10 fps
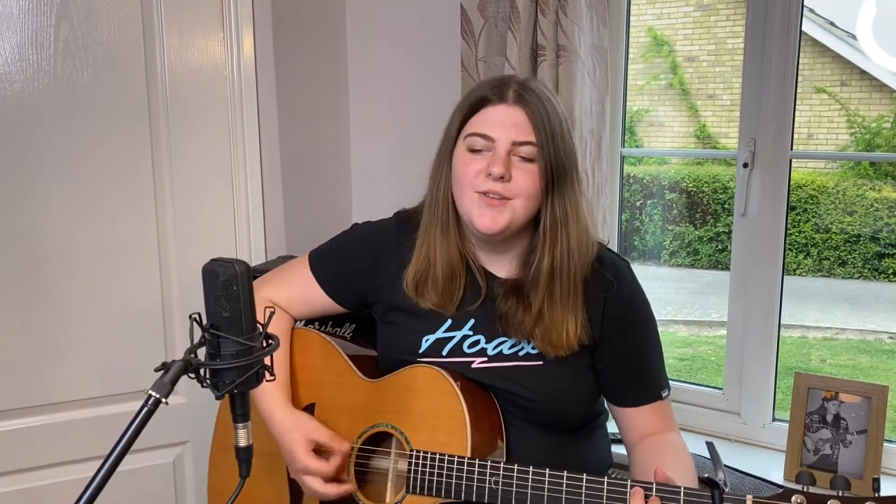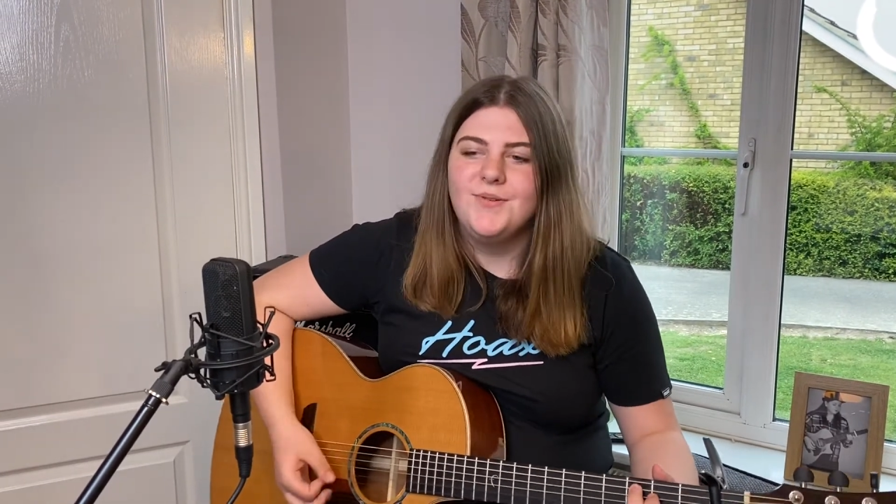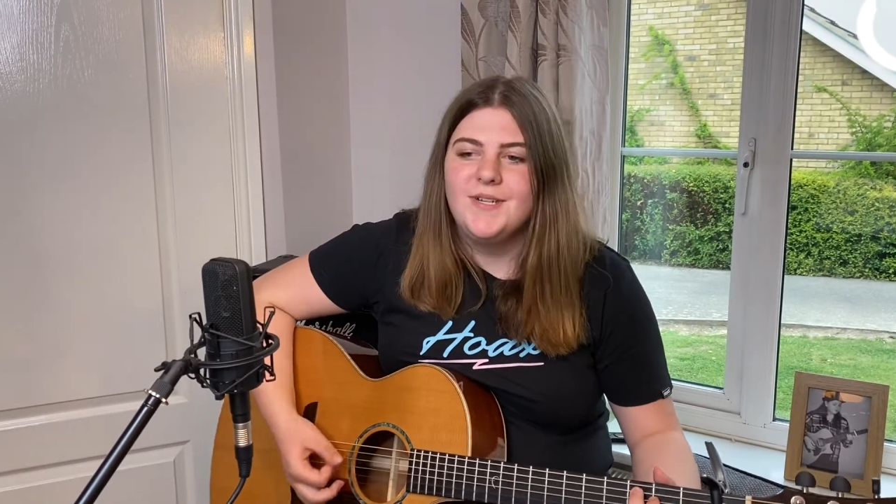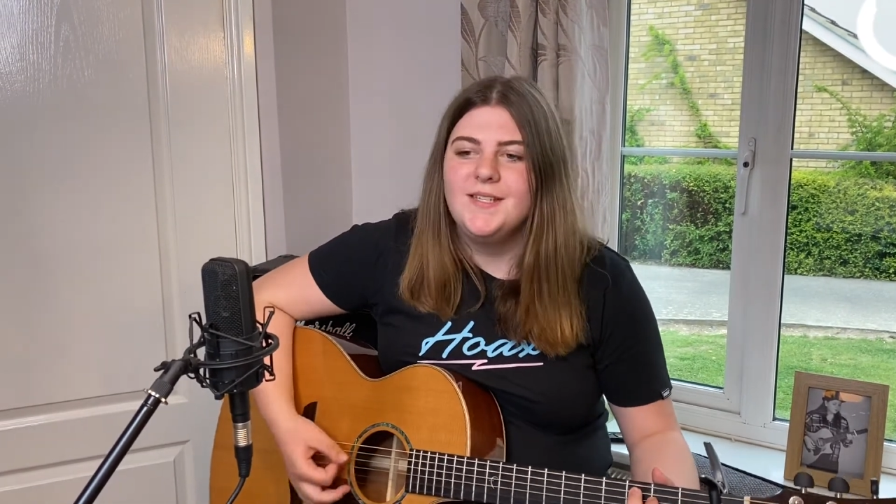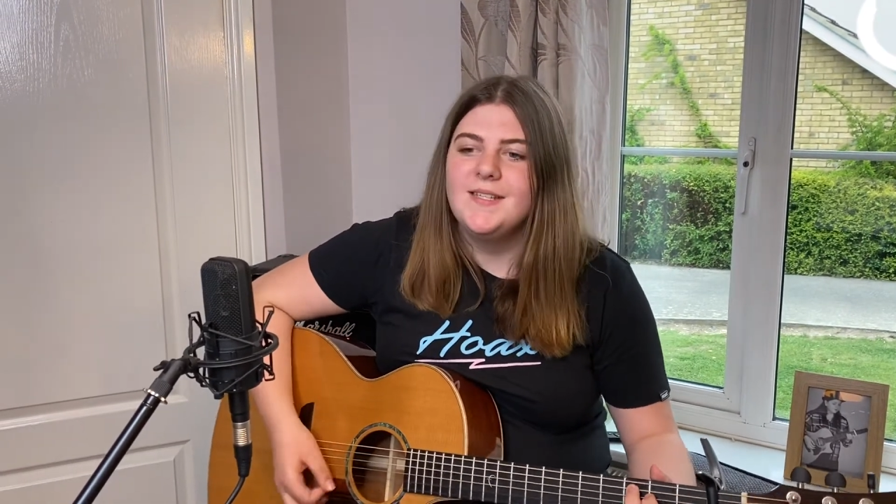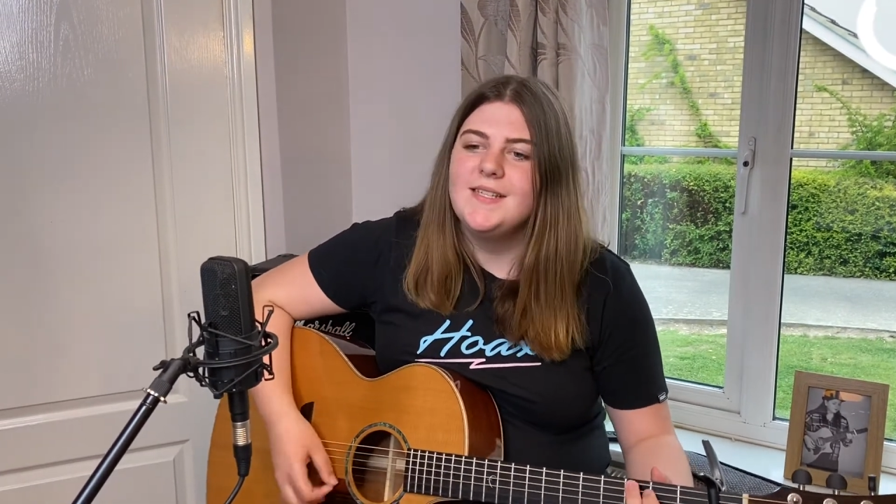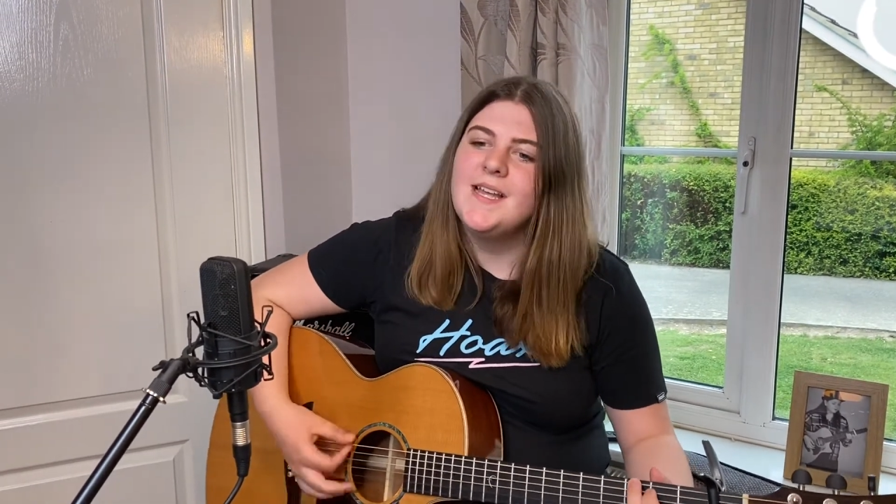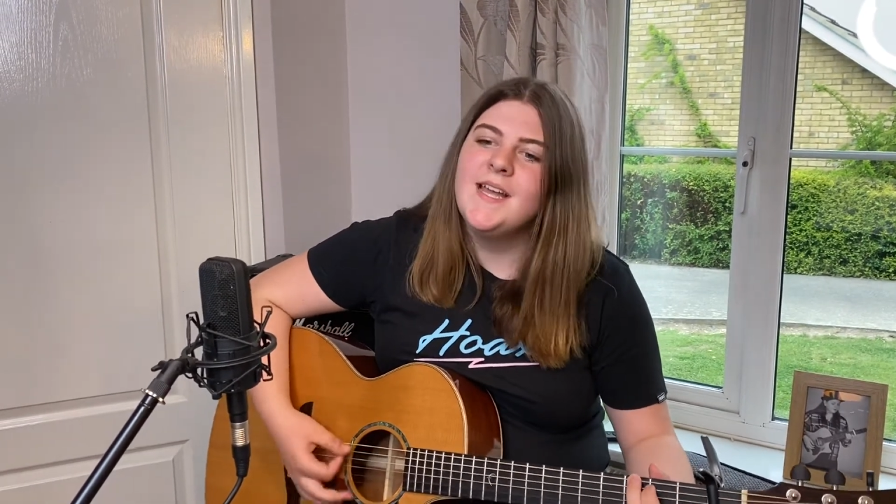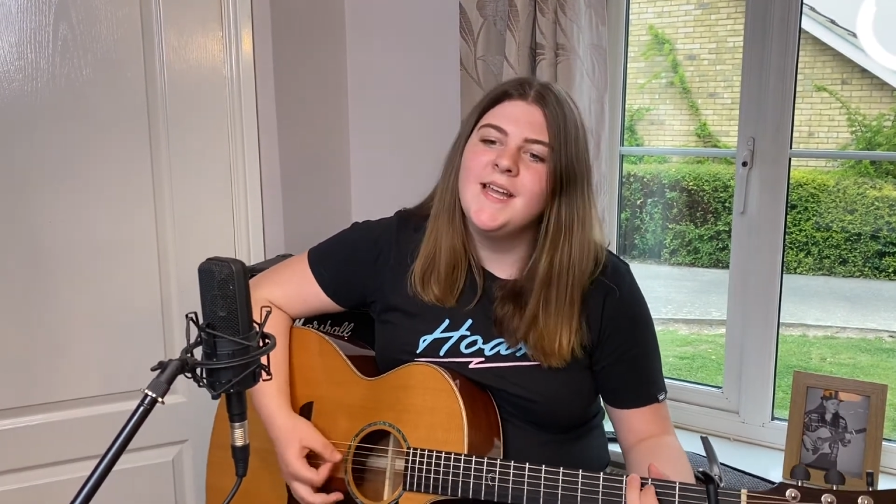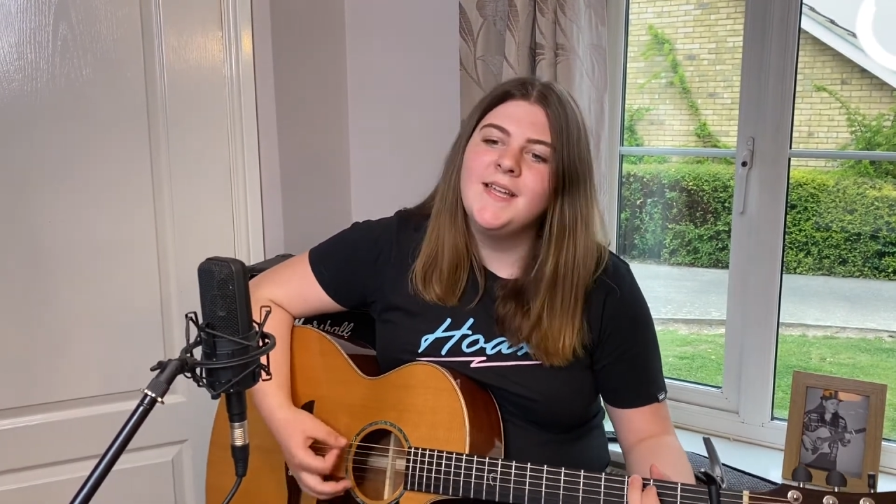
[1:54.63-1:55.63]
you can
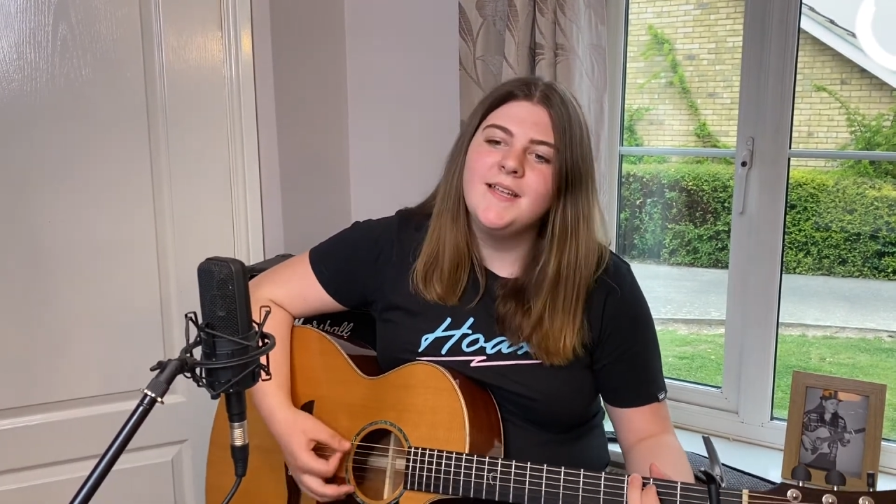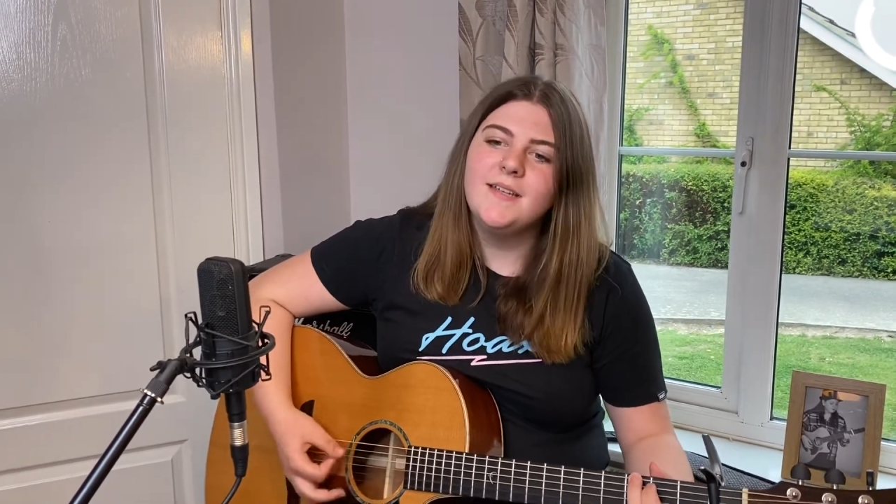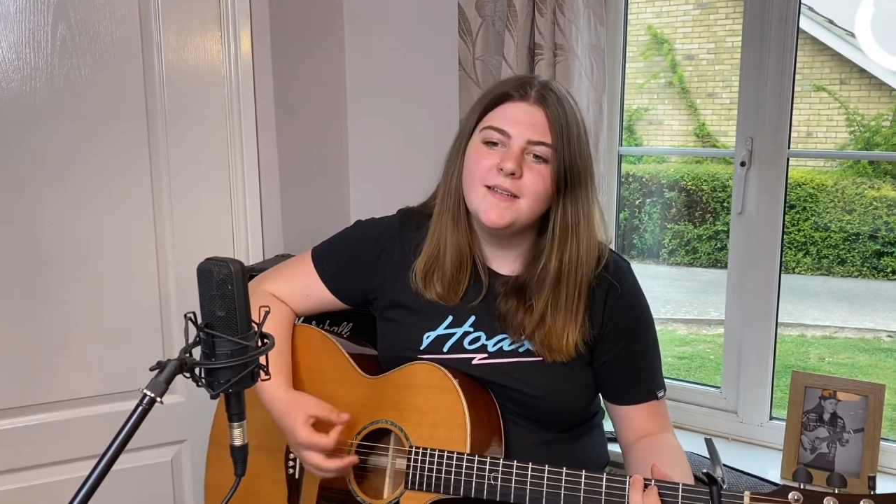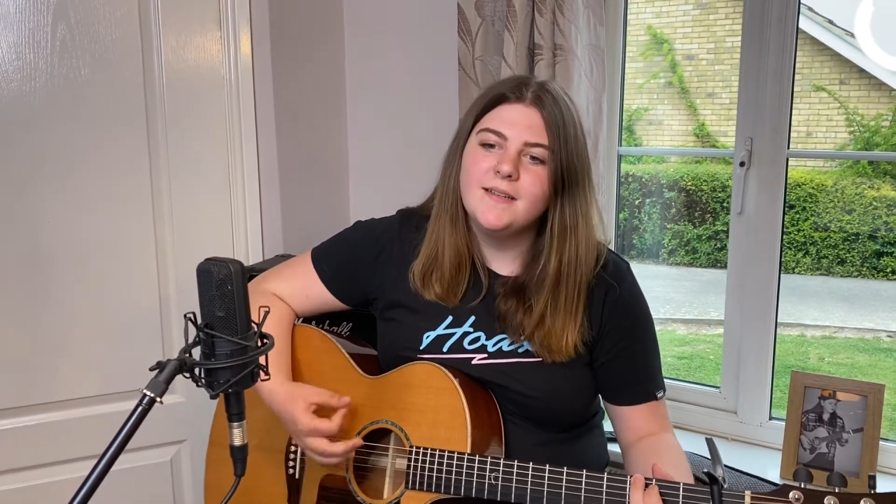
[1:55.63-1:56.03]
say.